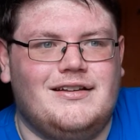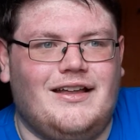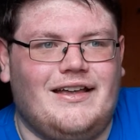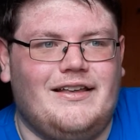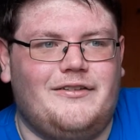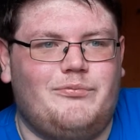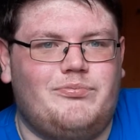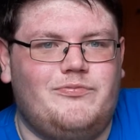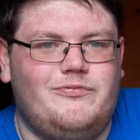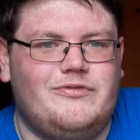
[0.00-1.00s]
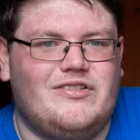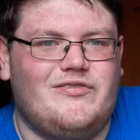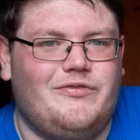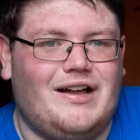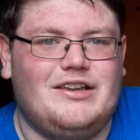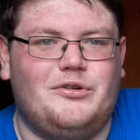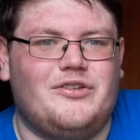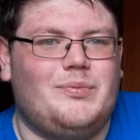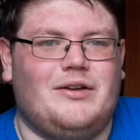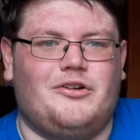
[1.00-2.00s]
like his value
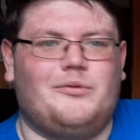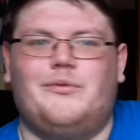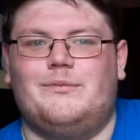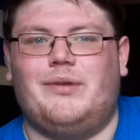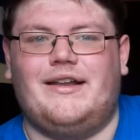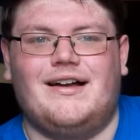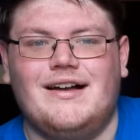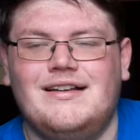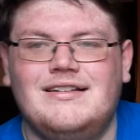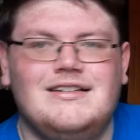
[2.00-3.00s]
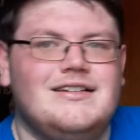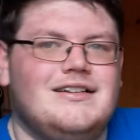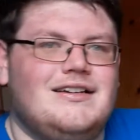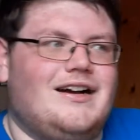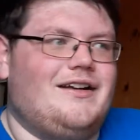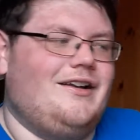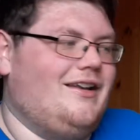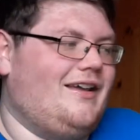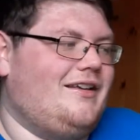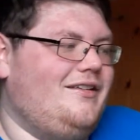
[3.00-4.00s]
has been hurt with by that. And
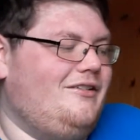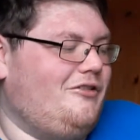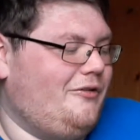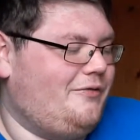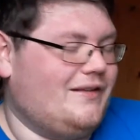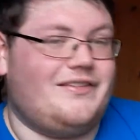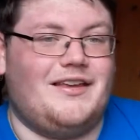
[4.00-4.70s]
like, you know, it fits